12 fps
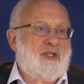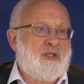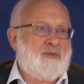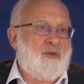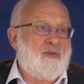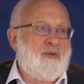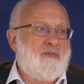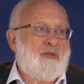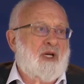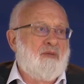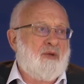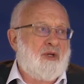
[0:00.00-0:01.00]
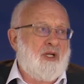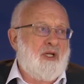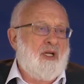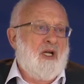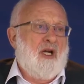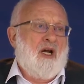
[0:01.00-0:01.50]
coming from the Creator,
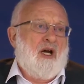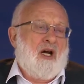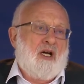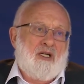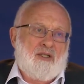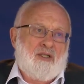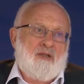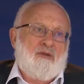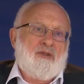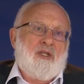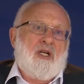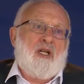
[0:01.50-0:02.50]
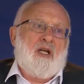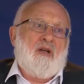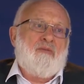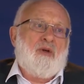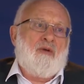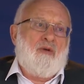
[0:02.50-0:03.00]
and is
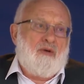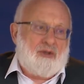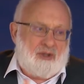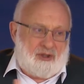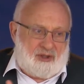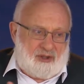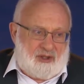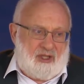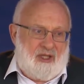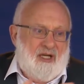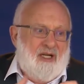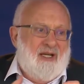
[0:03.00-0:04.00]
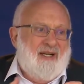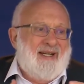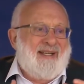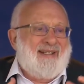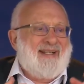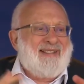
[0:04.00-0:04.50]
also developing that sensation
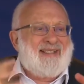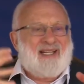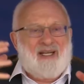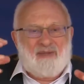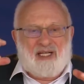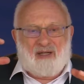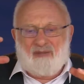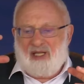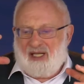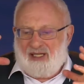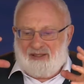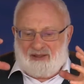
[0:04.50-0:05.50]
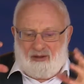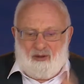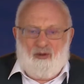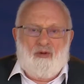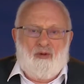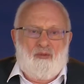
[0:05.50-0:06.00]
that everything in him is coming from the
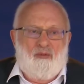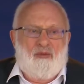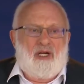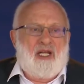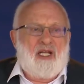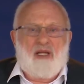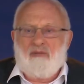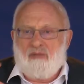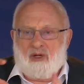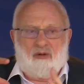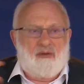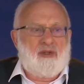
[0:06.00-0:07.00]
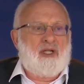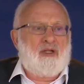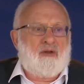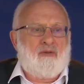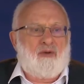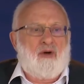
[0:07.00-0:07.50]
Creator. It's
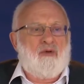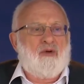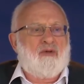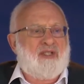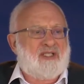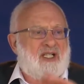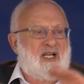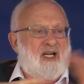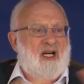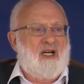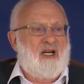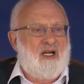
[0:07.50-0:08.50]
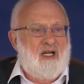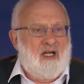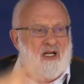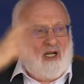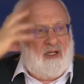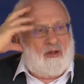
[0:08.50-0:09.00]
helping you in the darkness. It doesn't
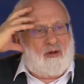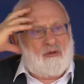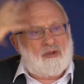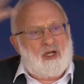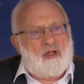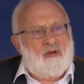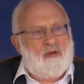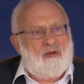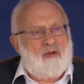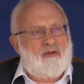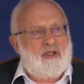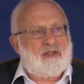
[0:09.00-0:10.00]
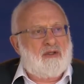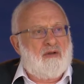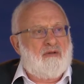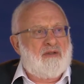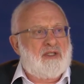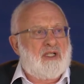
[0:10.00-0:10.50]
have like vessels of reception
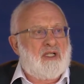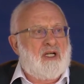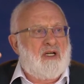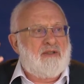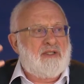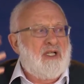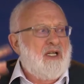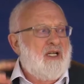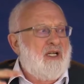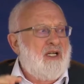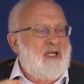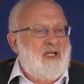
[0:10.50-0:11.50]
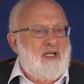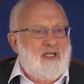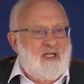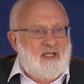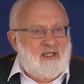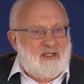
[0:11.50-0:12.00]
that are full with various
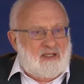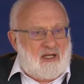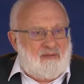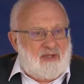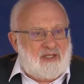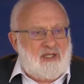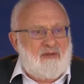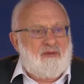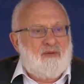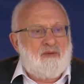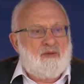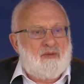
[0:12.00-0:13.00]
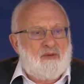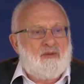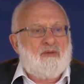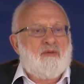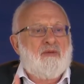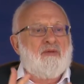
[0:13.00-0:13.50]
phenomena and with you.
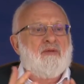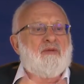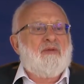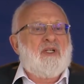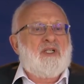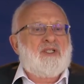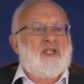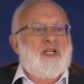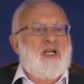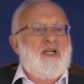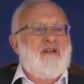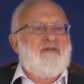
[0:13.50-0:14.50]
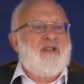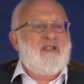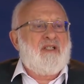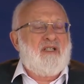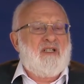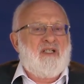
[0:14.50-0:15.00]
There's no big rosh, big
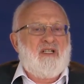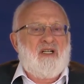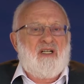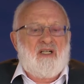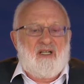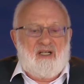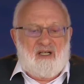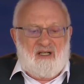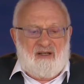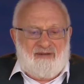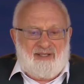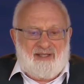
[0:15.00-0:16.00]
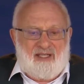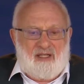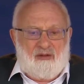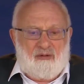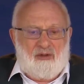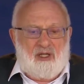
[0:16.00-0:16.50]
head with him or with
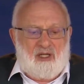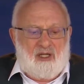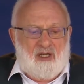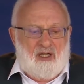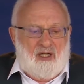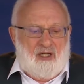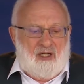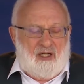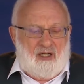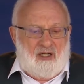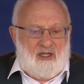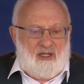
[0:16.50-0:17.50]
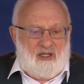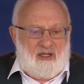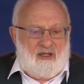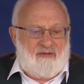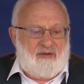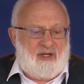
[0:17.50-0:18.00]
you. The state is
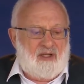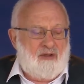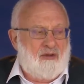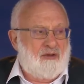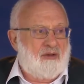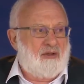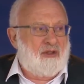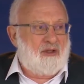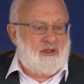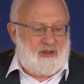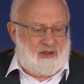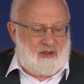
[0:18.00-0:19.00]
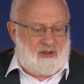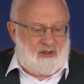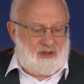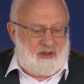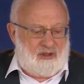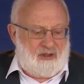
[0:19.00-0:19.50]
is
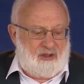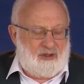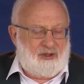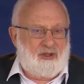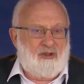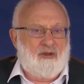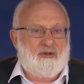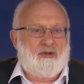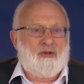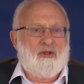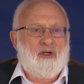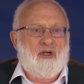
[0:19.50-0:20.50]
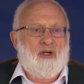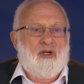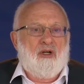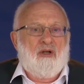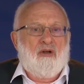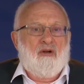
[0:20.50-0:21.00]
such that it's easy to
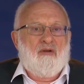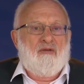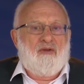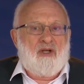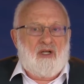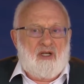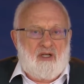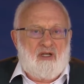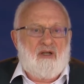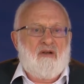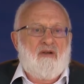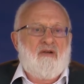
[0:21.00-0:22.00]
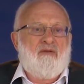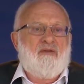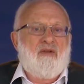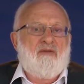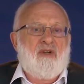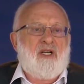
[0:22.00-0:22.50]
cancel,
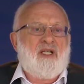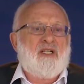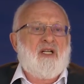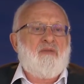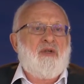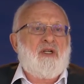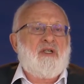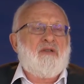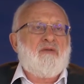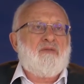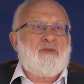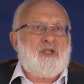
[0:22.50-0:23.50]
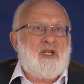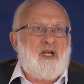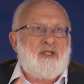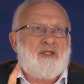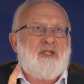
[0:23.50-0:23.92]
not all those personal